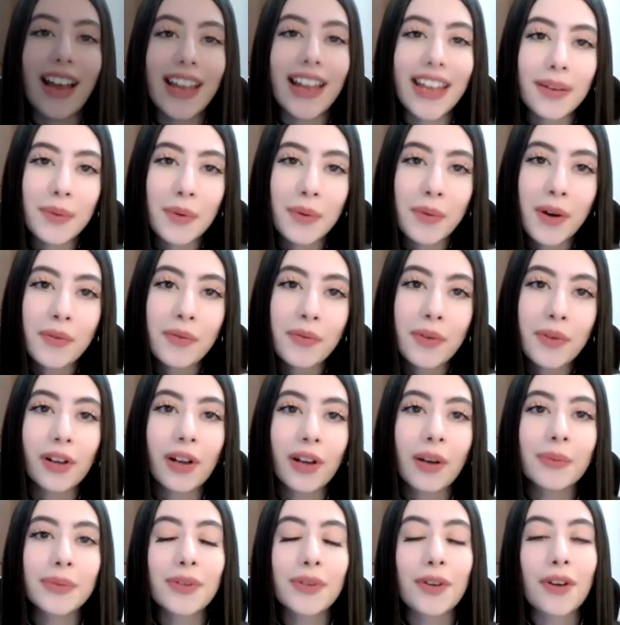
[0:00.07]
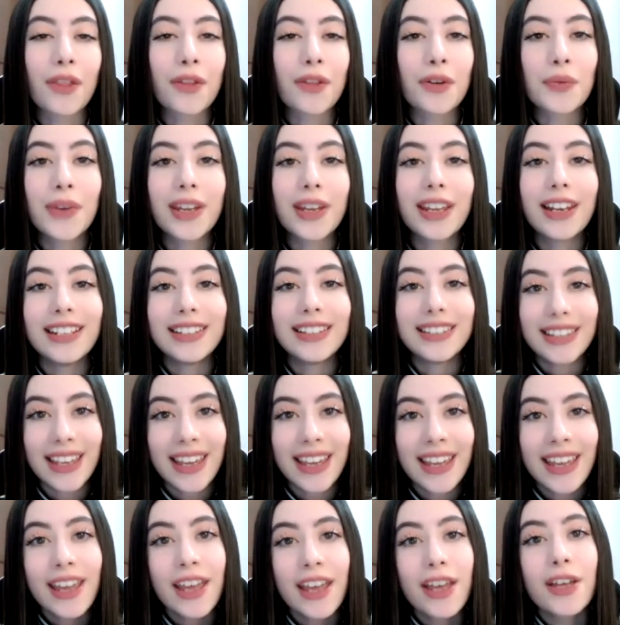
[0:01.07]
Hi everyone, welcome to another weekly
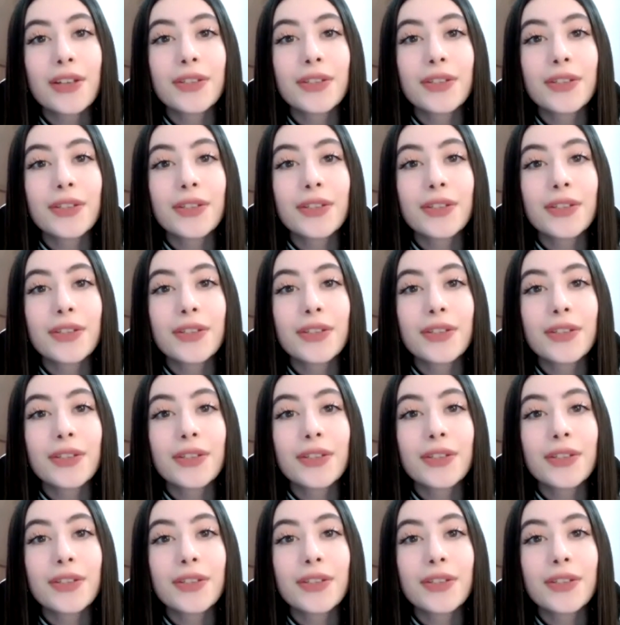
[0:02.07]
tea.